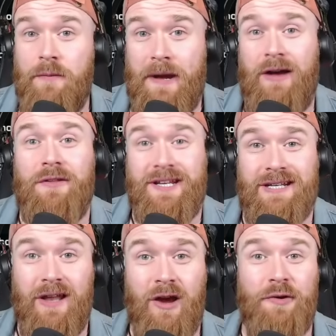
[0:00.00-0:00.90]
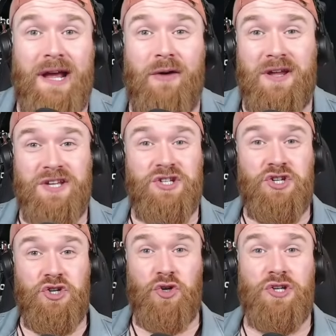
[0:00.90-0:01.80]
about this loadout is
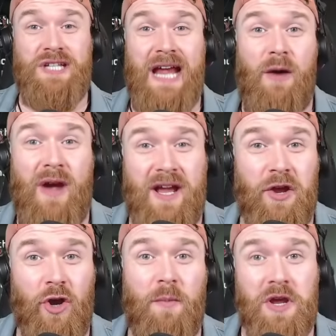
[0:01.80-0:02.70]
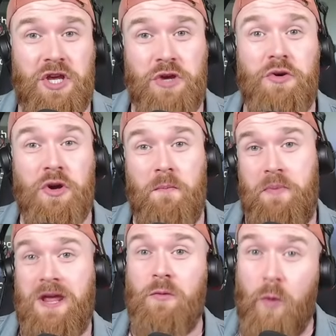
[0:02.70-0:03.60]
just how economic you can
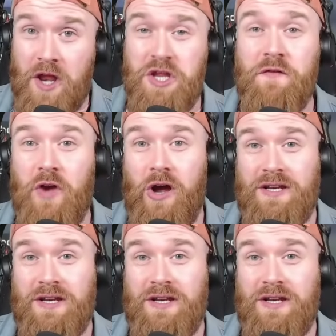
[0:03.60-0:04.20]
be when you've got a